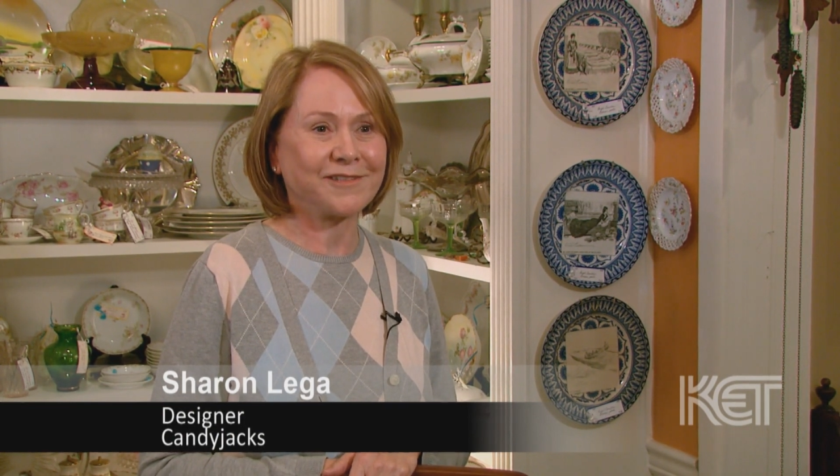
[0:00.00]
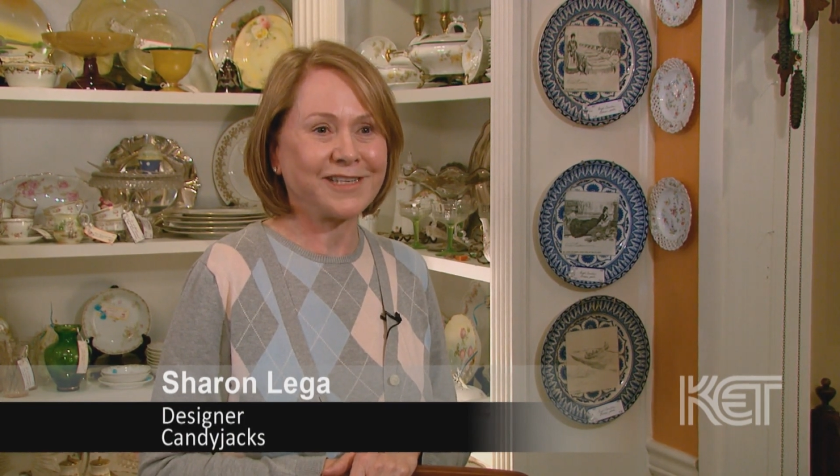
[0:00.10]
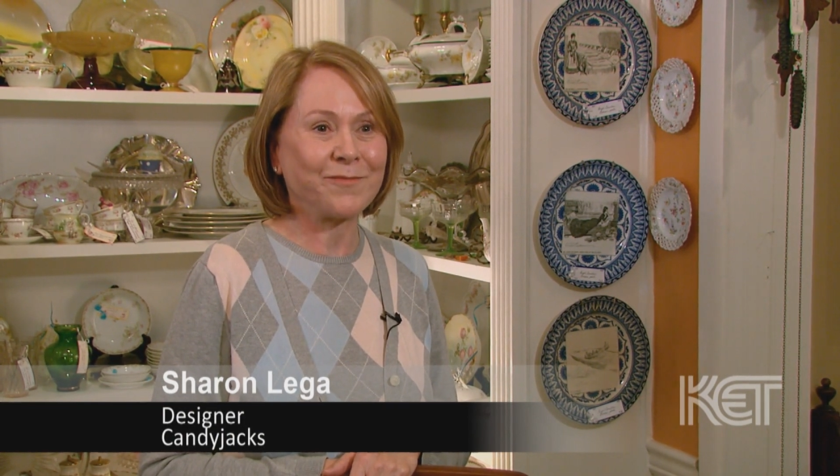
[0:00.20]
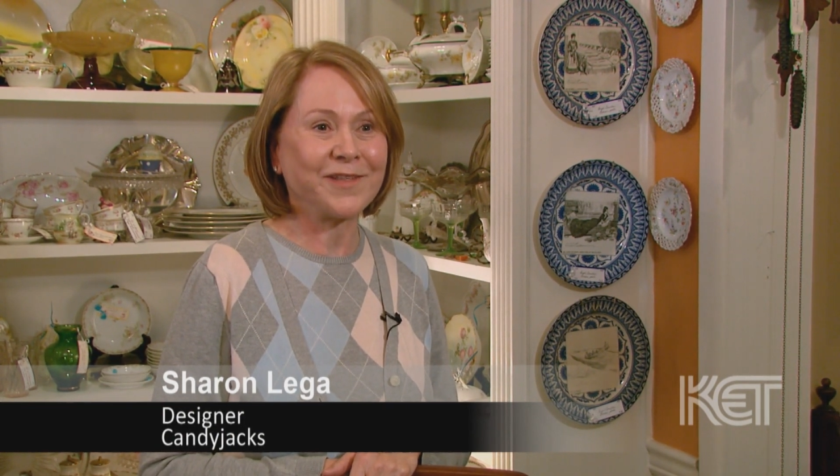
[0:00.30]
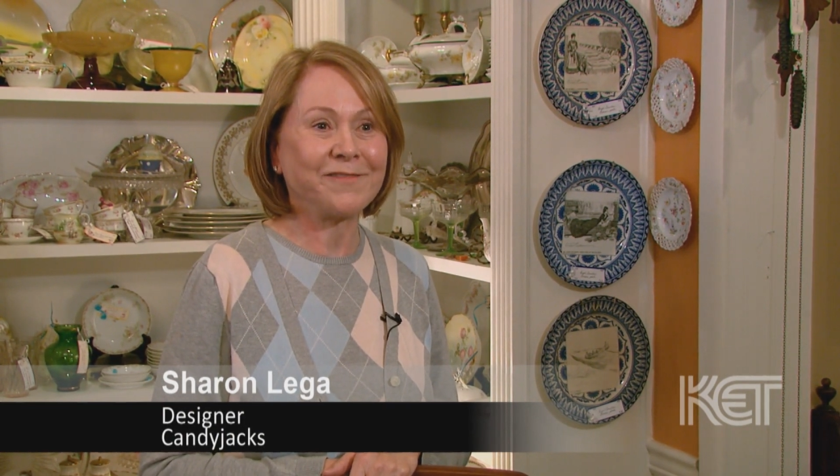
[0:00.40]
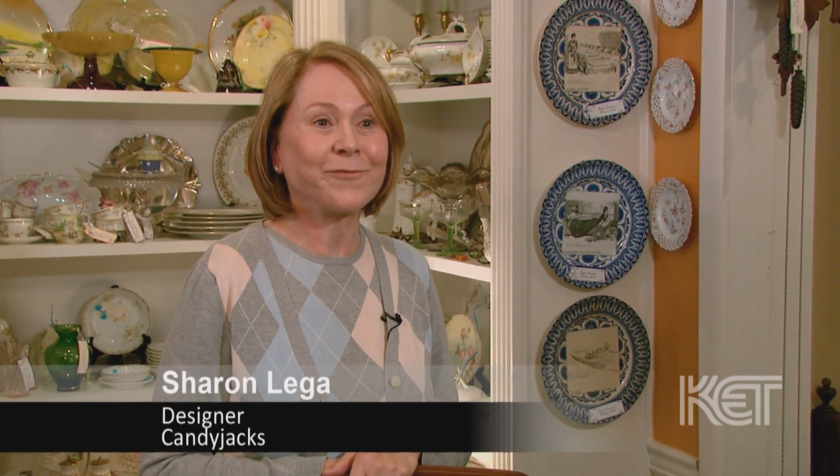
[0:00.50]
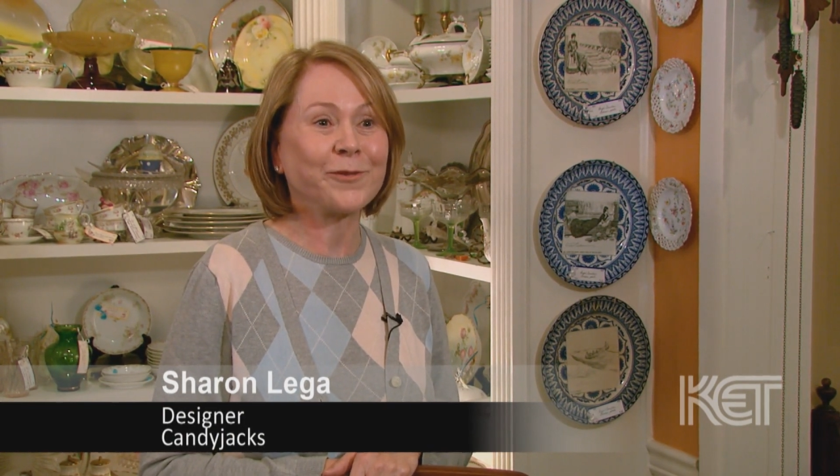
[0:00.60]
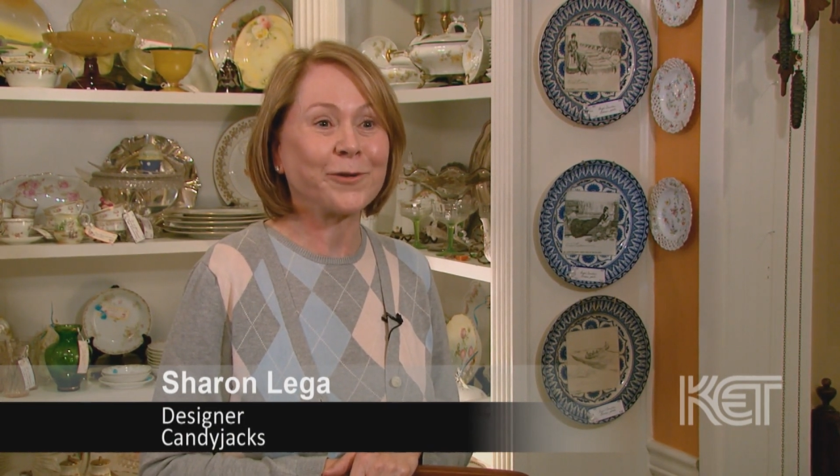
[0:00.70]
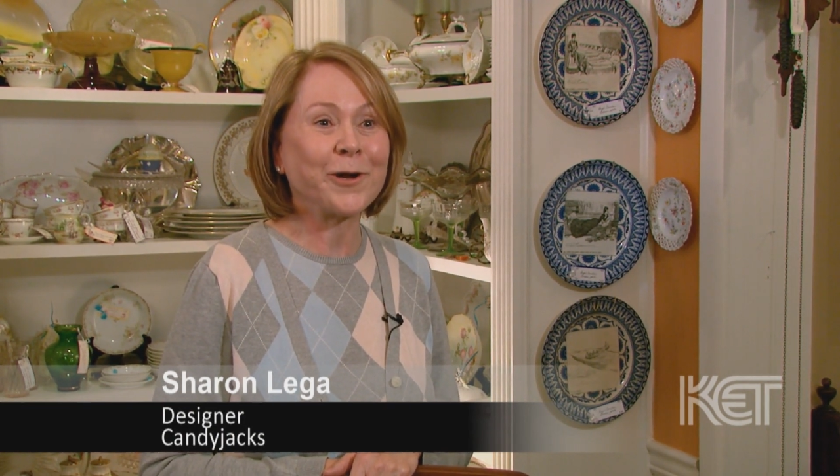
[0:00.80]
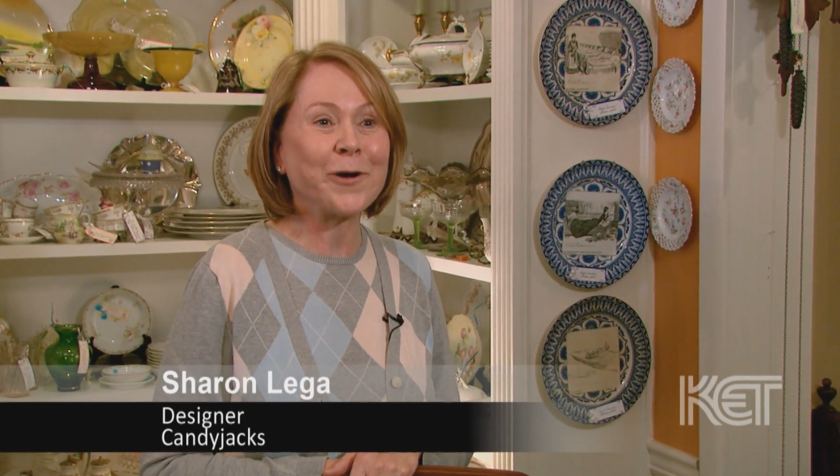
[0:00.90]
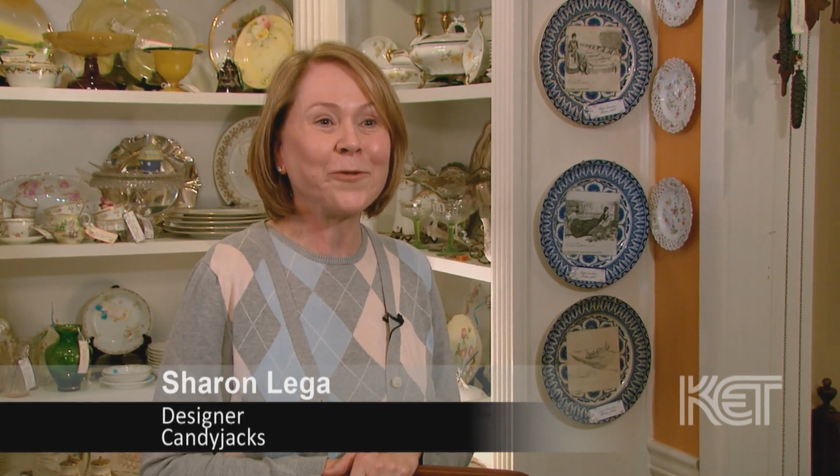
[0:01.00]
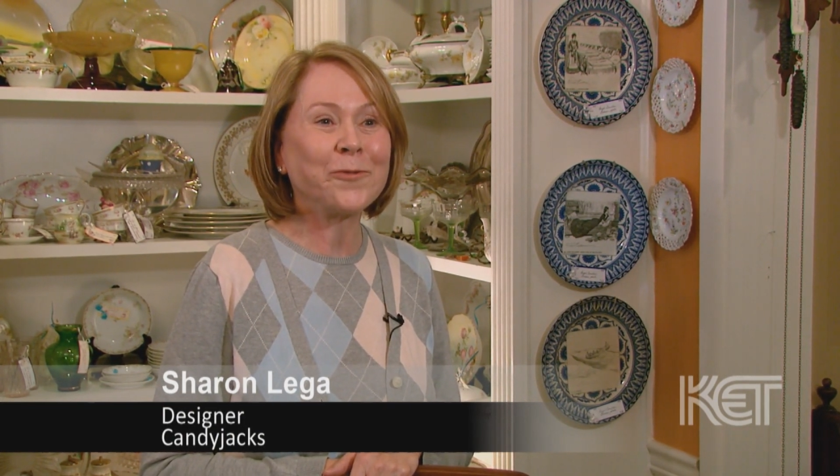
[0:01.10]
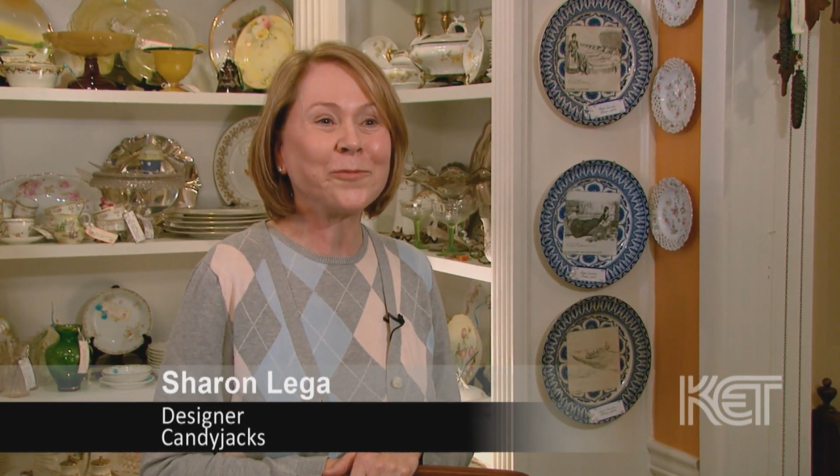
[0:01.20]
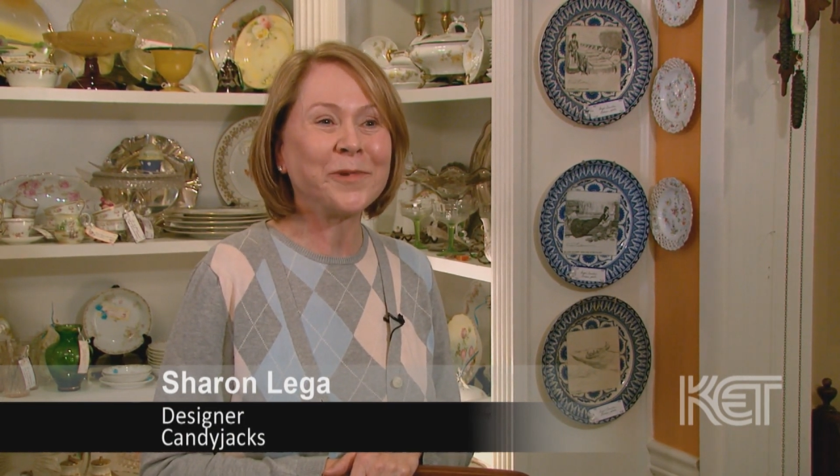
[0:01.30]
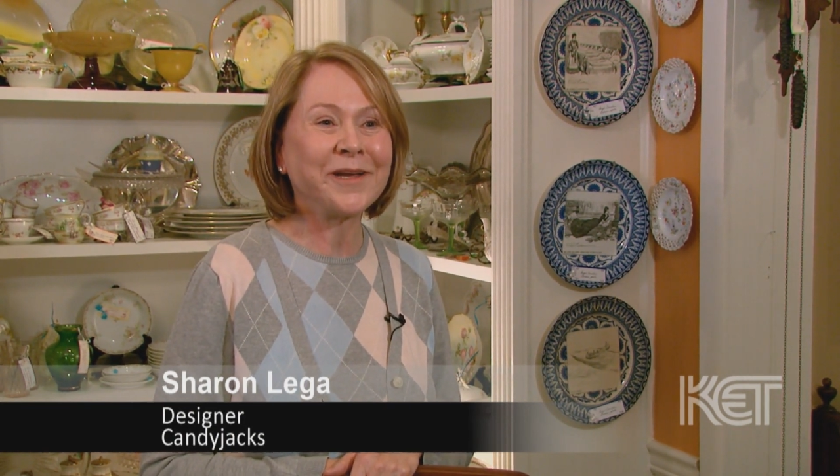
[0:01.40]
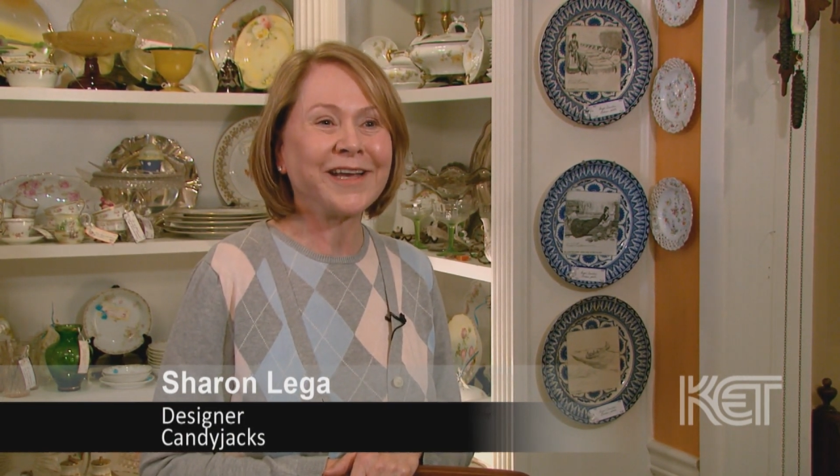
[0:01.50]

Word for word: something for their home